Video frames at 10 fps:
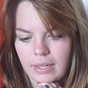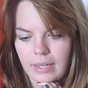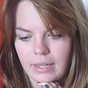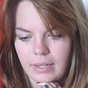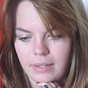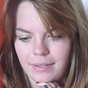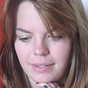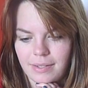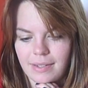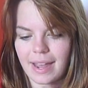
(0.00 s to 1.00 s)
and
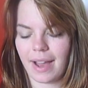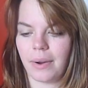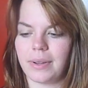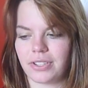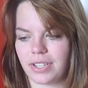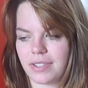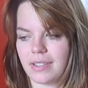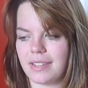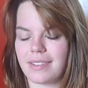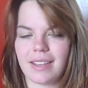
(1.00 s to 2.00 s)
now
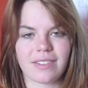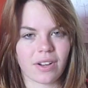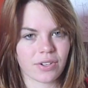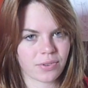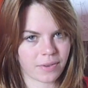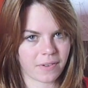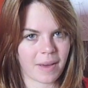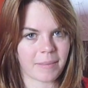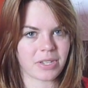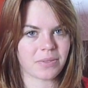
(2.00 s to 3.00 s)
it's all sort of
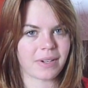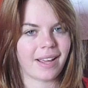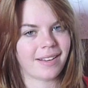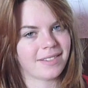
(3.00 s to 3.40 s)
coming to an end.